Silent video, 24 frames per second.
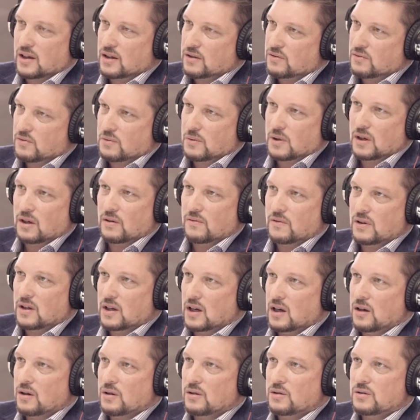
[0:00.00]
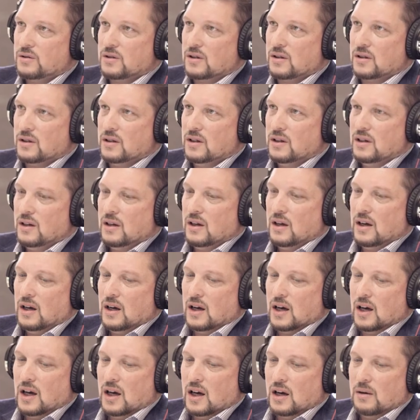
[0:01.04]
things for me over the years, and
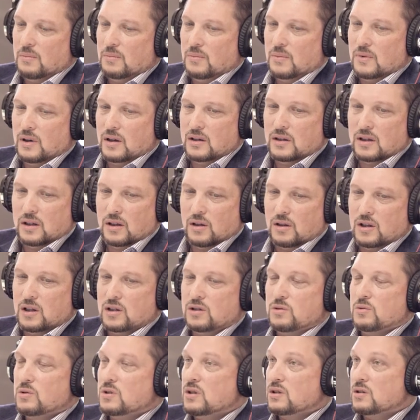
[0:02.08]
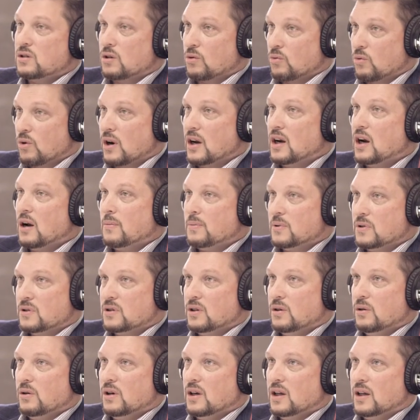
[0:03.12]
yeah. Um, you know, this was just a great
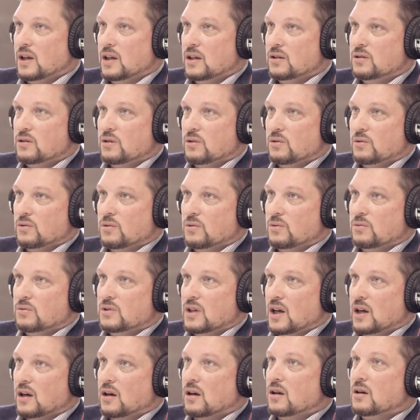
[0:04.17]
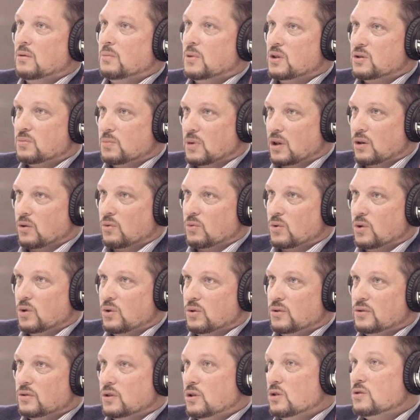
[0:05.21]
opportunity to take on a much bigger
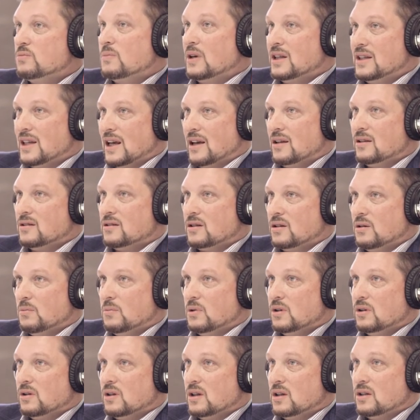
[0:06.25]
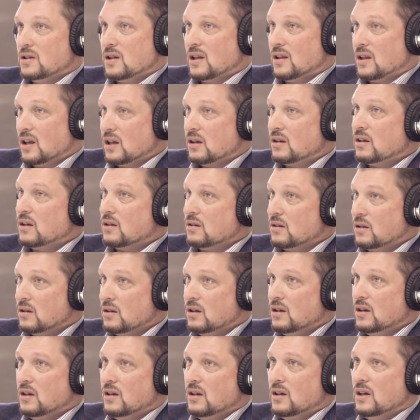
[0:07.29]
role and use my talents and abilities. I think in
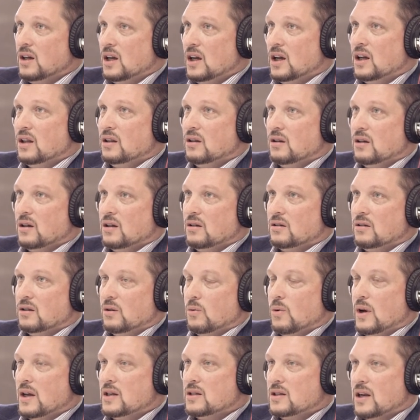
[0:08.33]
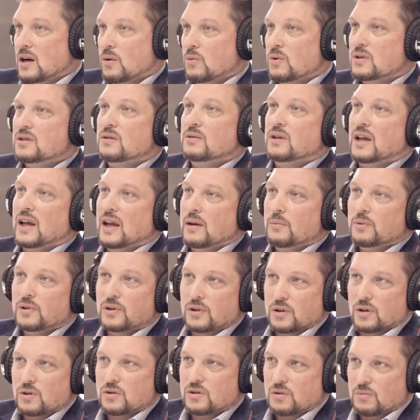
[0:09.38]
yep. in the the ways that I wasn't able
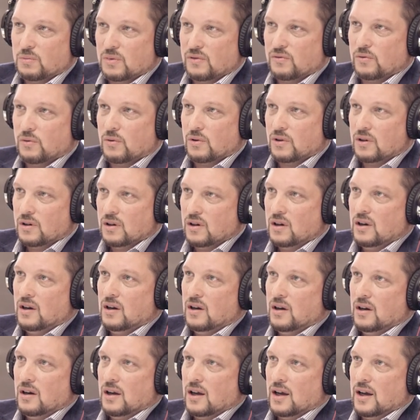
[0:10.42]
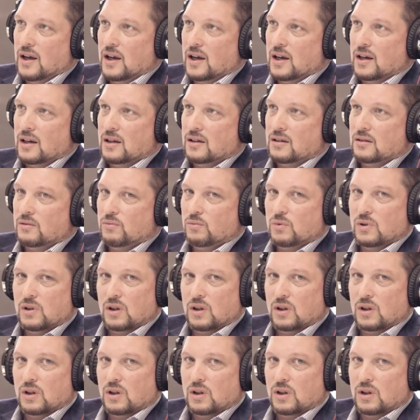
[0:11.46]
to use them before, and